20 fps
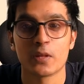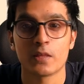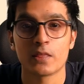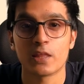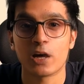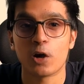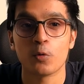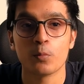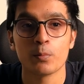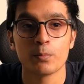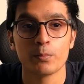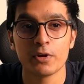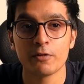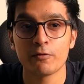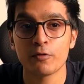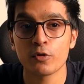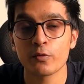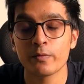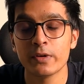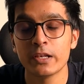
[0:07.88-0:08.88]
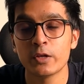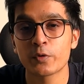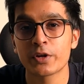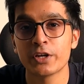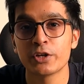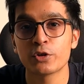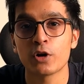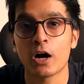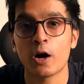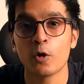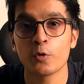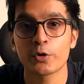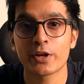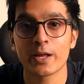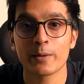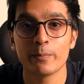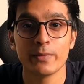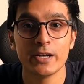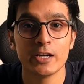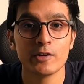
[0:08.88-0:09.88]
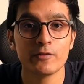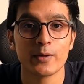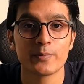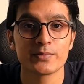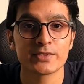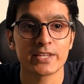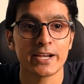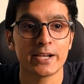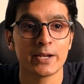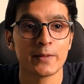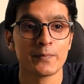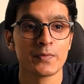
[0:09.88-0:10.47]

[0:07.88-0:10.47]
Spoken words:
Now, before we look into how you can build a website,